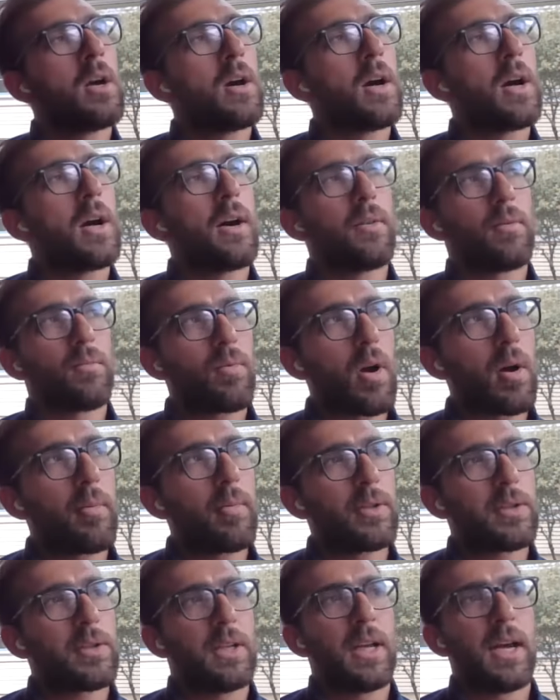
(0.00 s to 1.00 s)
the
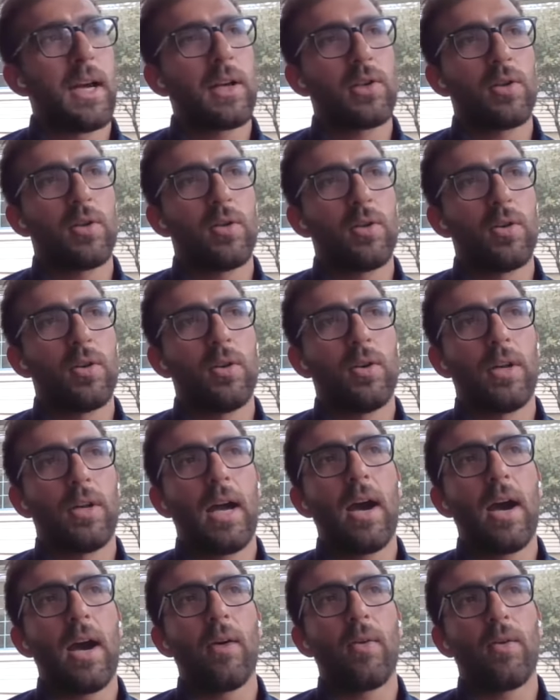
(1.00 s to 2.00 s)
robots in action,
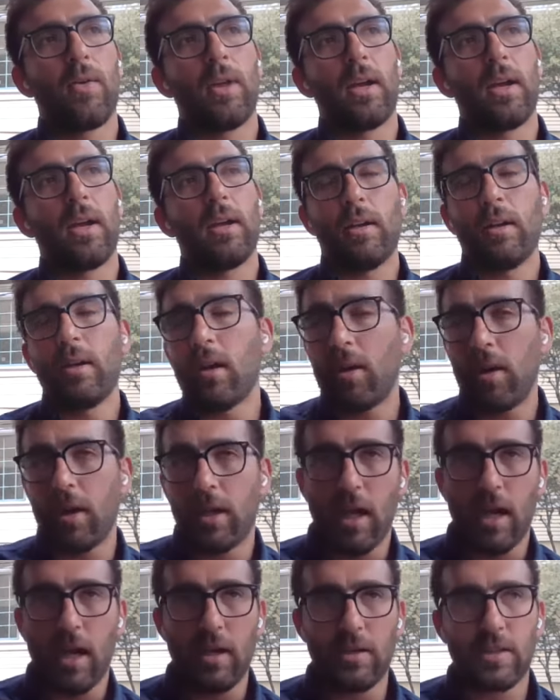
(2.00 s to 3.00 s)
how they, in our
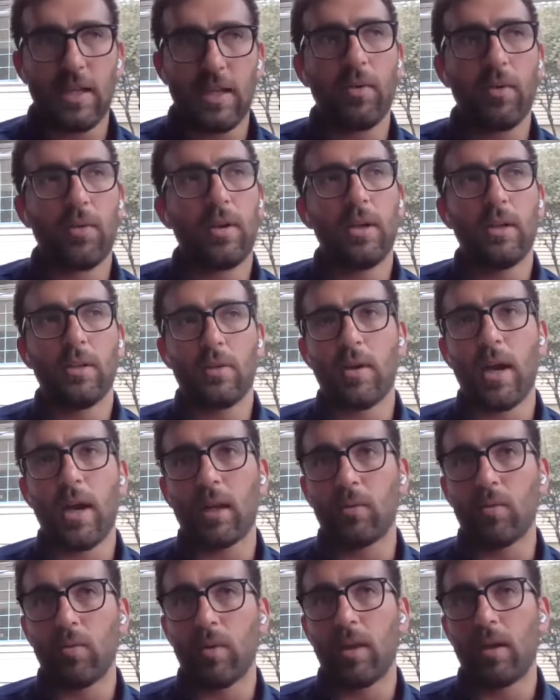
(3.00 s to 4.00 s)
case, how they
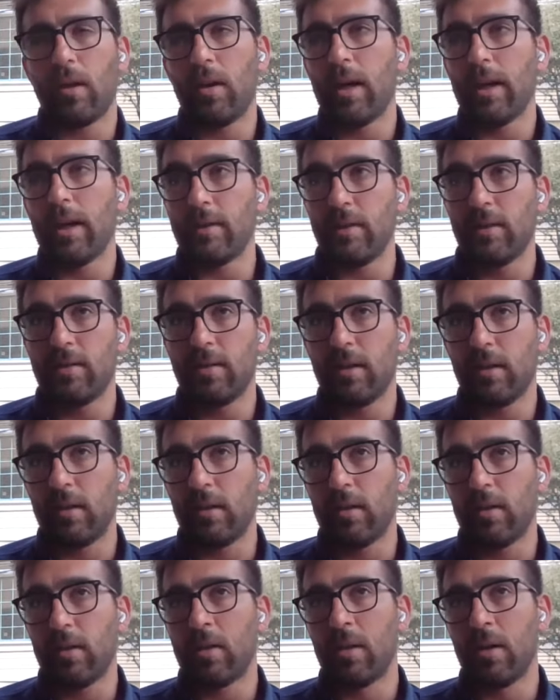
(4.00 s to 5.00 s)
interact with our
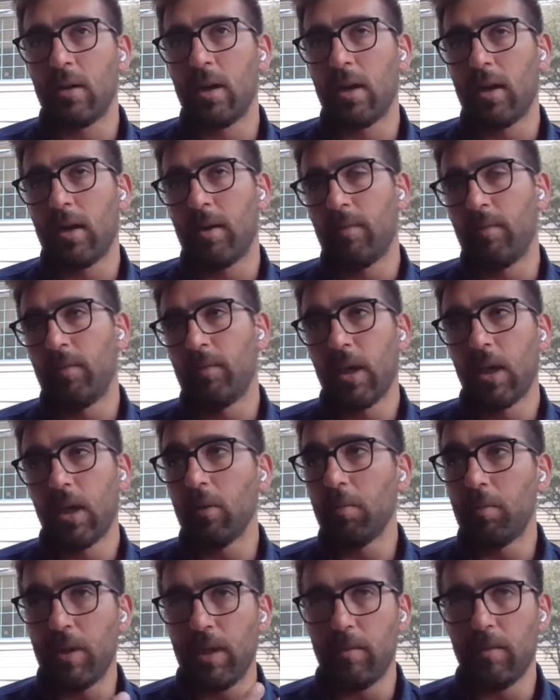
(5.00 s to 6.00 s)
existing
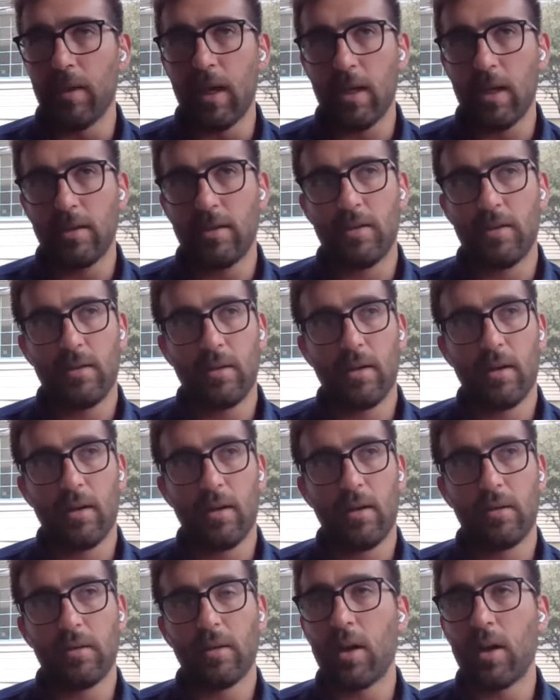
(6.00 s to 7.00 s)
LP base,
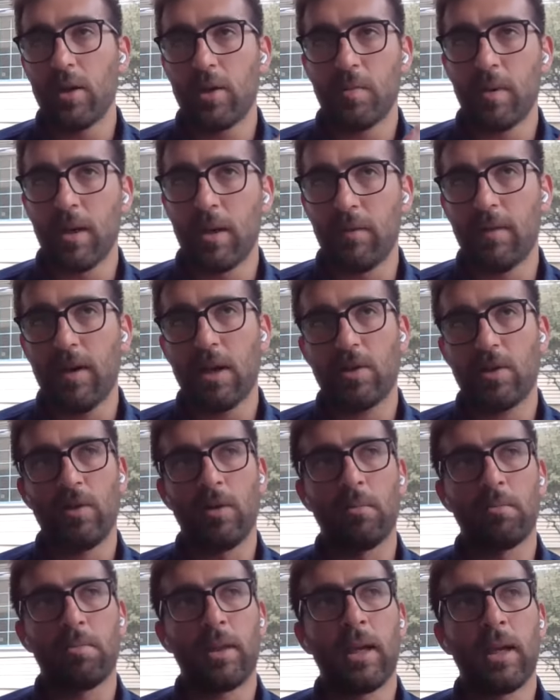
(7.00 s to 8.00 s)
our large
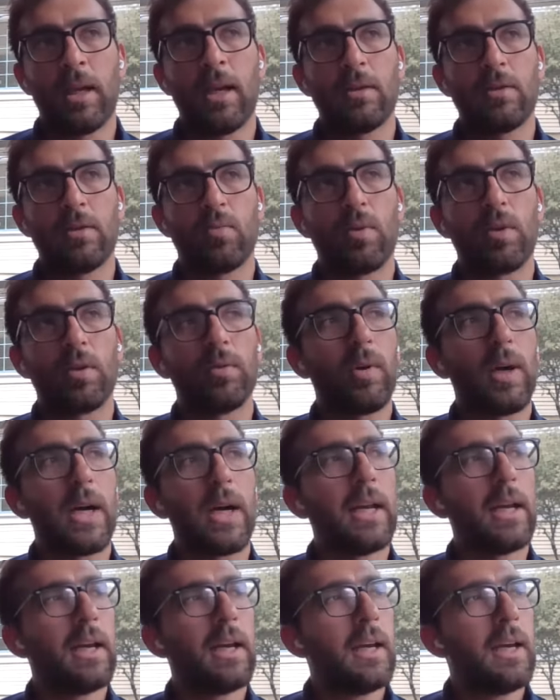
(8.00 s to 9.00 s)
manufacturing plants
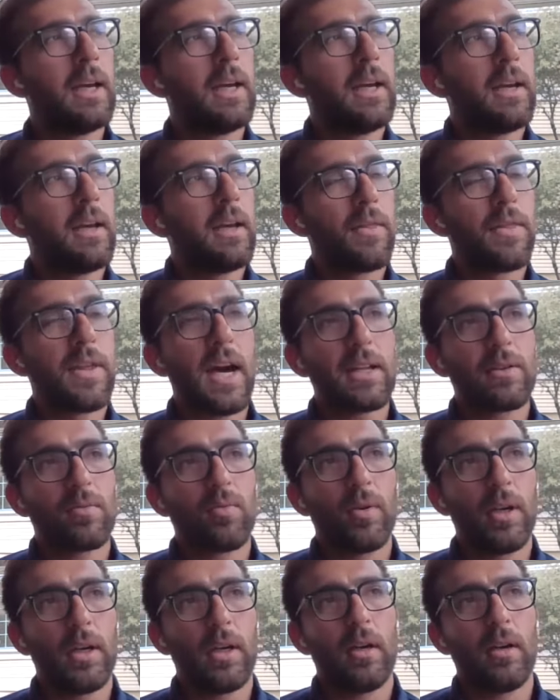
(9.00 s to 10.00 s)
worldwide, and that's
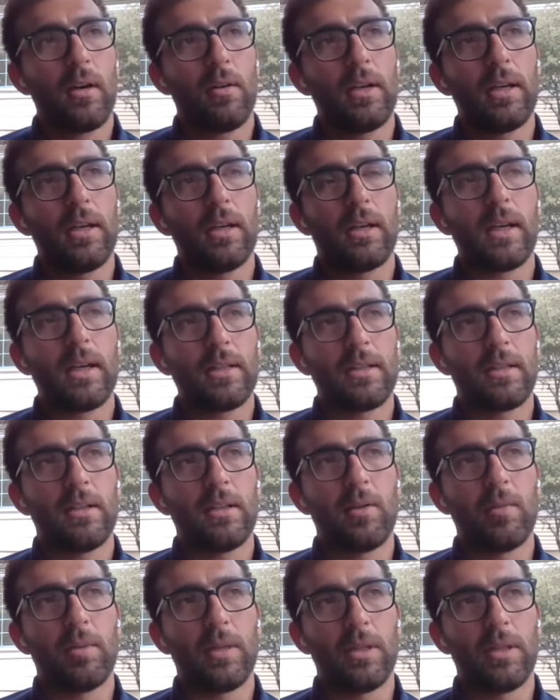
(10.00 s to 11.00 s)
where it gets a
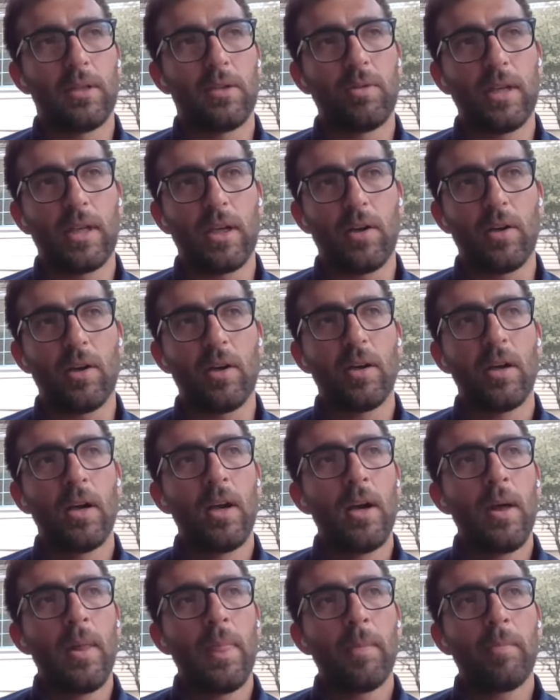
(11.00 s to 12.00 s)
little bit trickier.
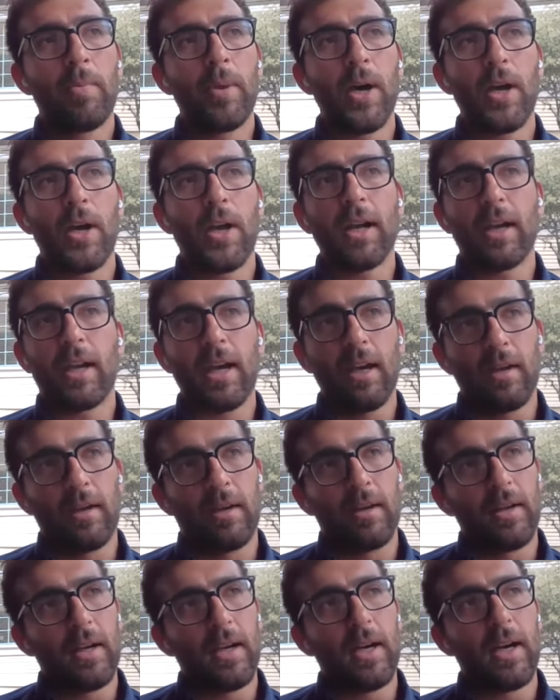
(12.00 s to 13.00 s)
But again,
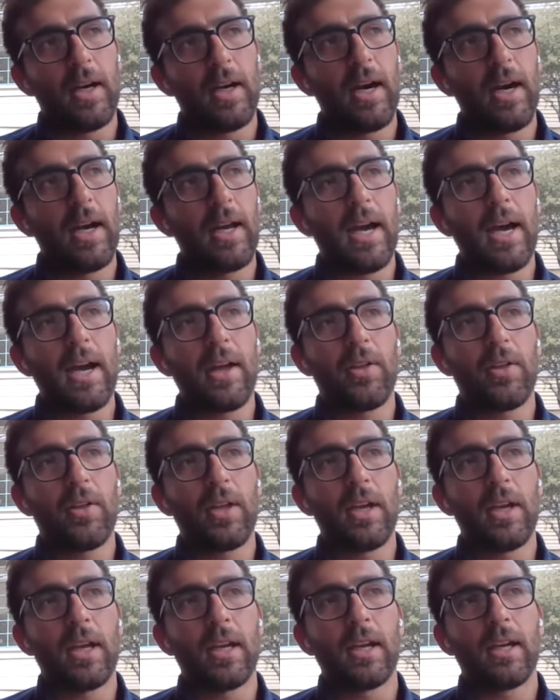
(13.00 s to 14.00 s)
I
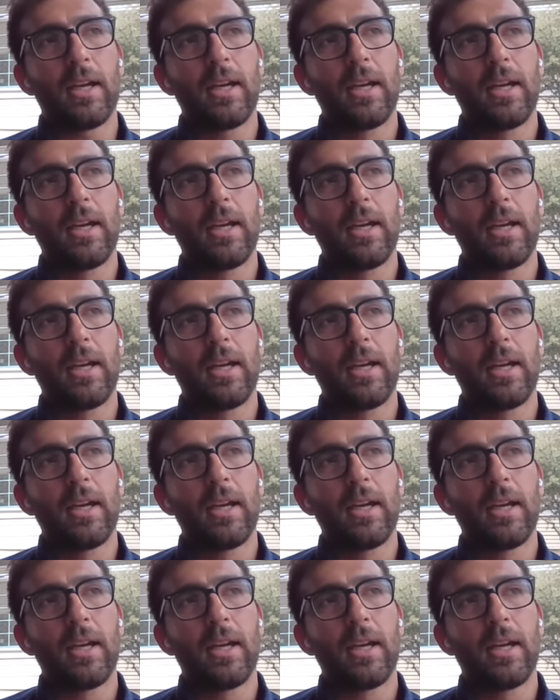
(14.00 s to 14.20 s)
think